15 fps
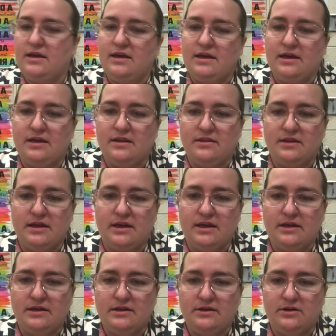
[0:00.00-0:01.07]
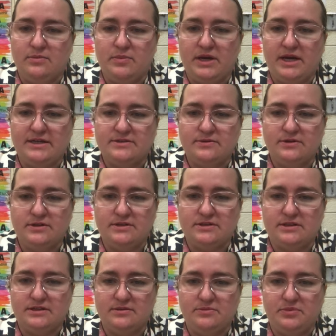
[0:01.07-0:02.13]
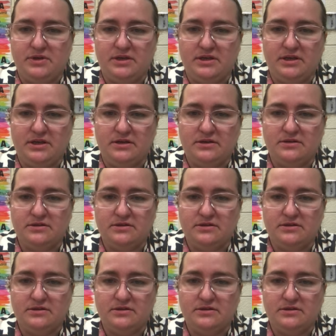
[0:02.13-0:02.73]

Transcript: And then your password is going to be